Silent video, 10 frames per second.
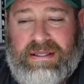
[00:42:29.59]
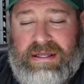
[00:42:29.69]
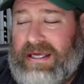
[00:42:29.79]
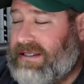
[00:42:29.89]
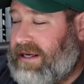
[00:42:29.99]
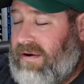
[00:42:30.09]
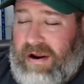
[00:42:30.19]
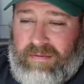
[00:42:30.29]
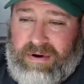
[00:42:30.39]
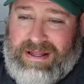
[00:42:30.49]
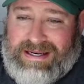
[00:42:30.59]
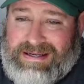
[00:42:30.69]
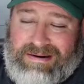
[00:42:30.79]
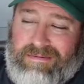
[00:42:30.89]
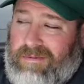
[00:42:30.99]
These here, I really
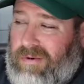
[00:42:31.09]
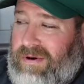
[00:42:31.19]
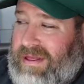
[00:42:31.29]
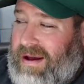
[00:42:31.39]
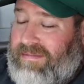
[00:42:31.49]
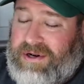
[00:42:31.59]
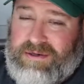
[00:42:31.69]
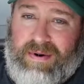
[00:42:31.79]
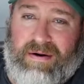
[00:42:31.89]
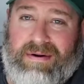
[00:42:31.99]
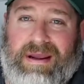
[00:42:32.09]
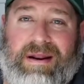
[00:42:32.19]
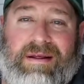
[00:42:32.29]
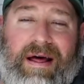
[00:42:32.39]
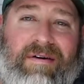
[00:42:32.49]
didn't worry that much about
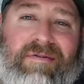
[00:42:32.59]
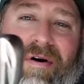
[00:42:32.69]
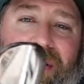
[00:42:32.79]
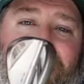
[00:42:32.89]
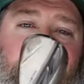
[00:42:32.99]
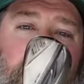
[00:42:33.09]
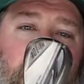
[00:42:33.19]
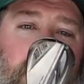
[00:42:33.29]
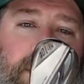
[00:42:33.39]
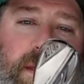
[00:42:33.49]
getting that far under the ball.